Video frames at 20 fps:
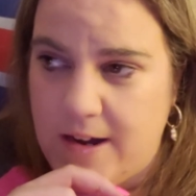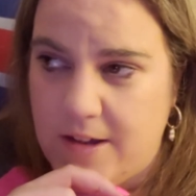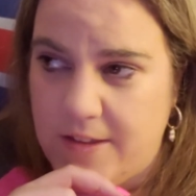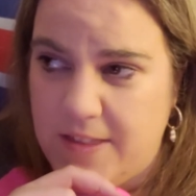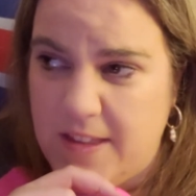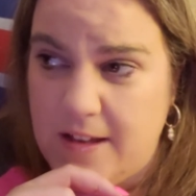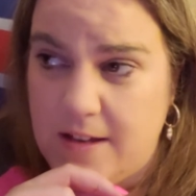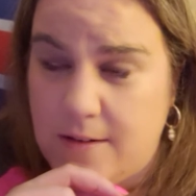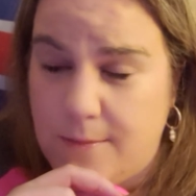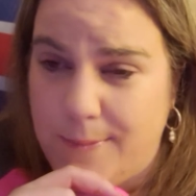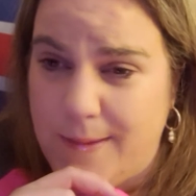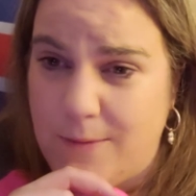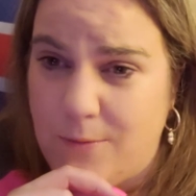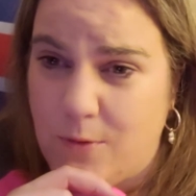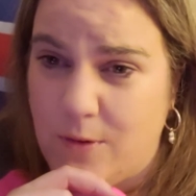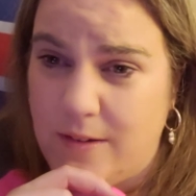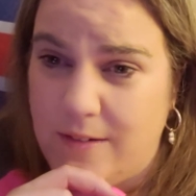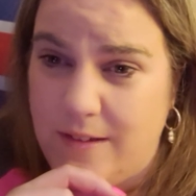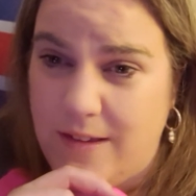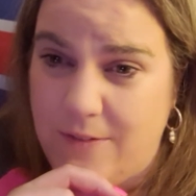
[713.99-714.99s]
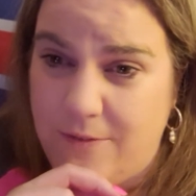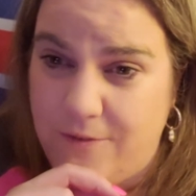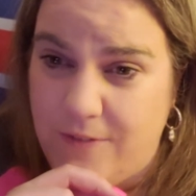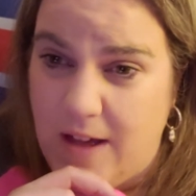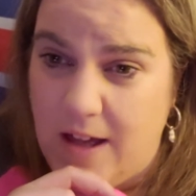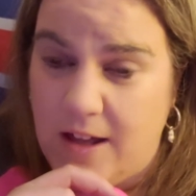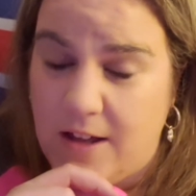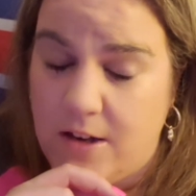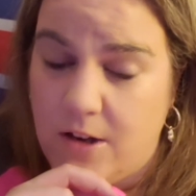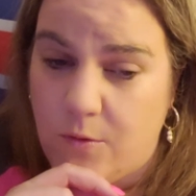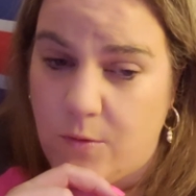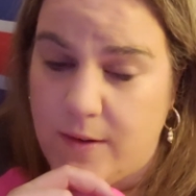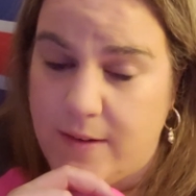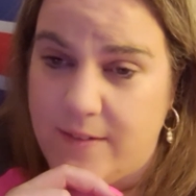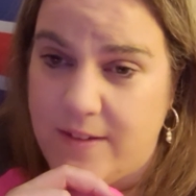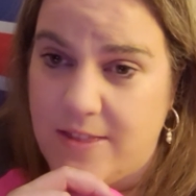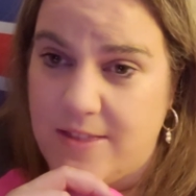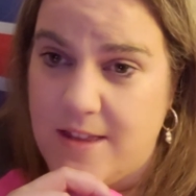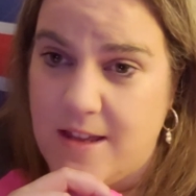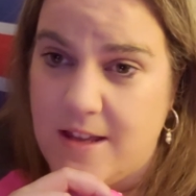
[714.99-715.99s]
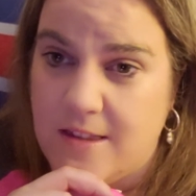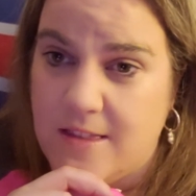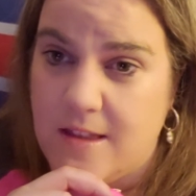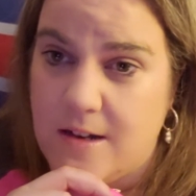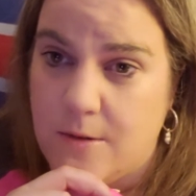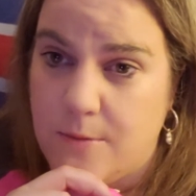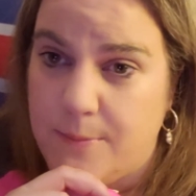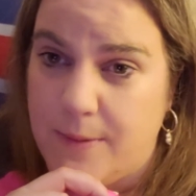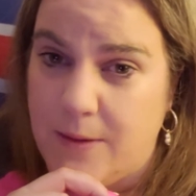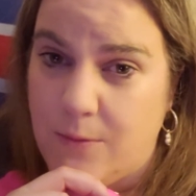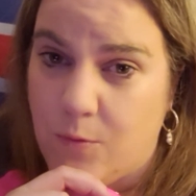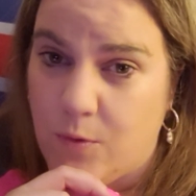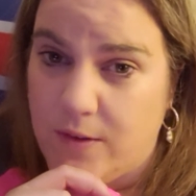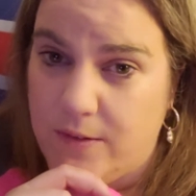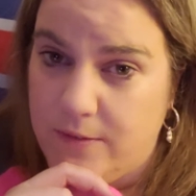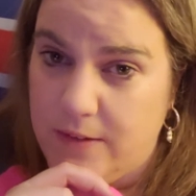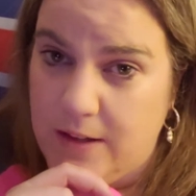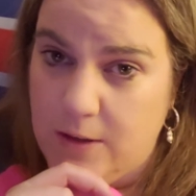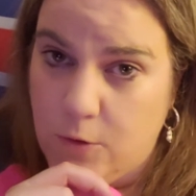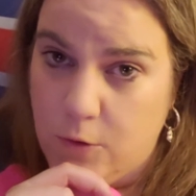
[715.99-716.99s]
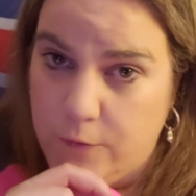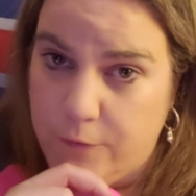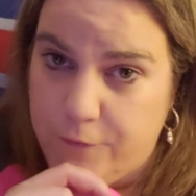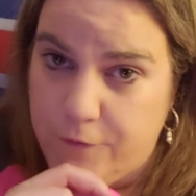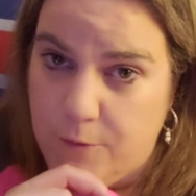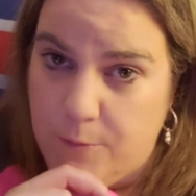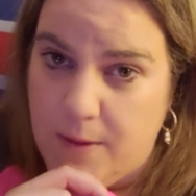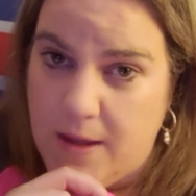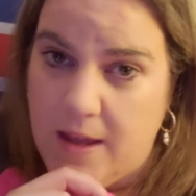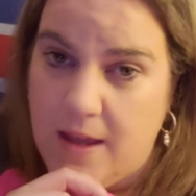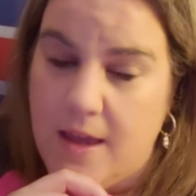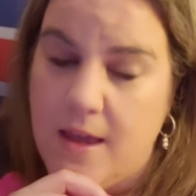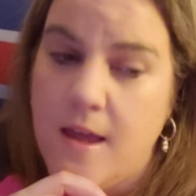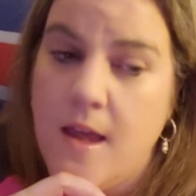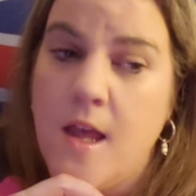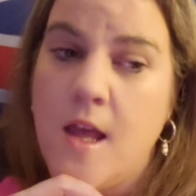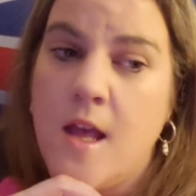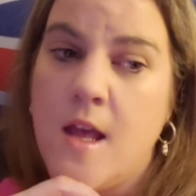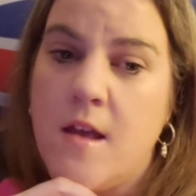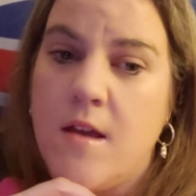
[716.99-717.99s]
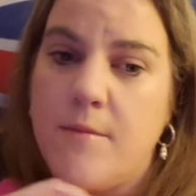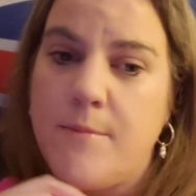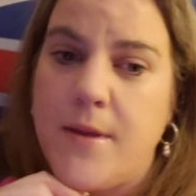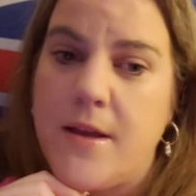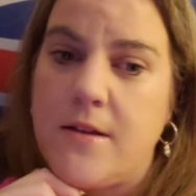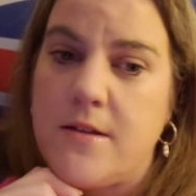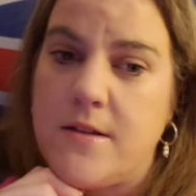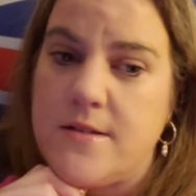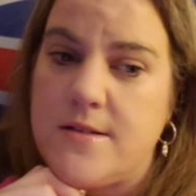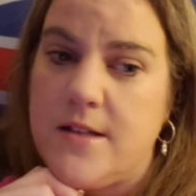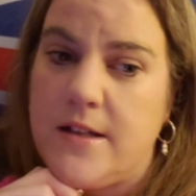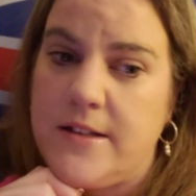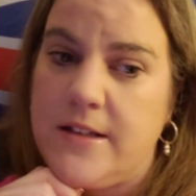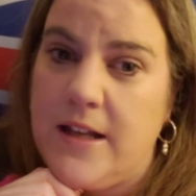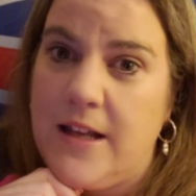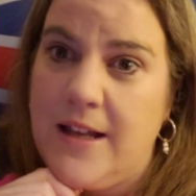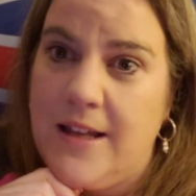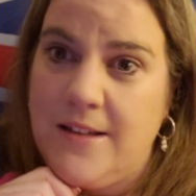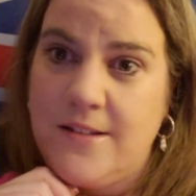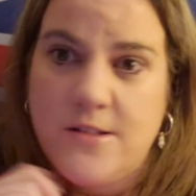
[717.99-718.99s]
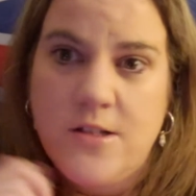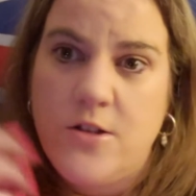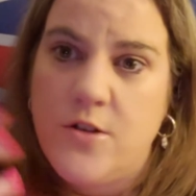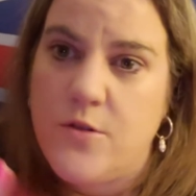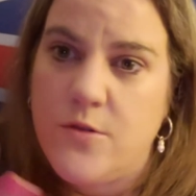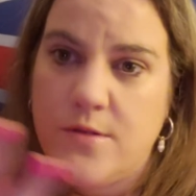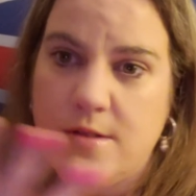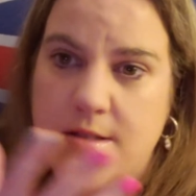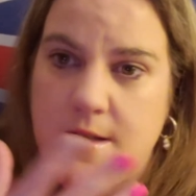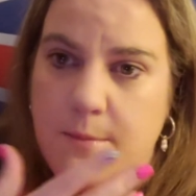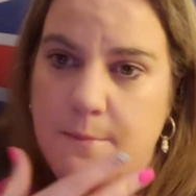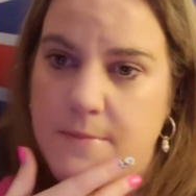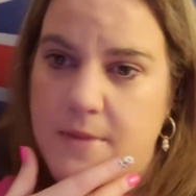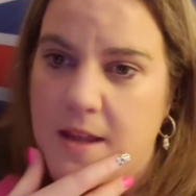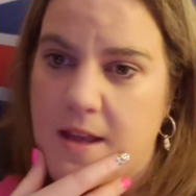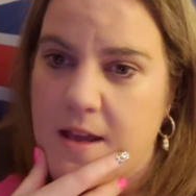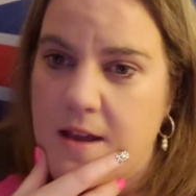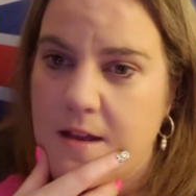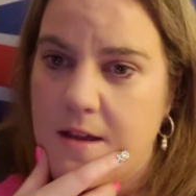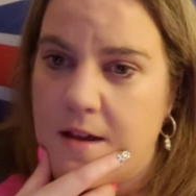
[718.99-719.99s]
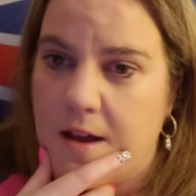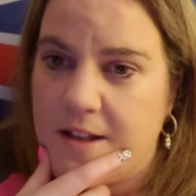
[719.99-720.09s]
I think it'll be really fun. I really think that it'll be really good for me because I need to do something.